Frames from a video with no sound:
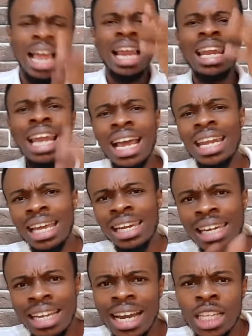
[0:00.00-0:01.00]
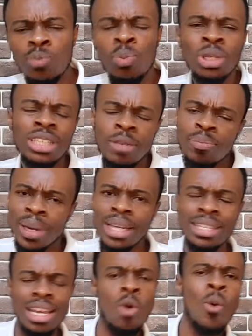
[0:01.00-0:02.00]
Let the leaders put in
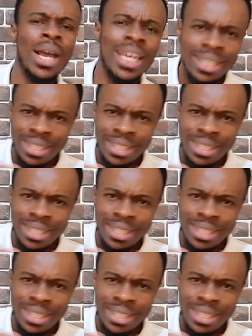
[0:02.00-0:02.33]
place a working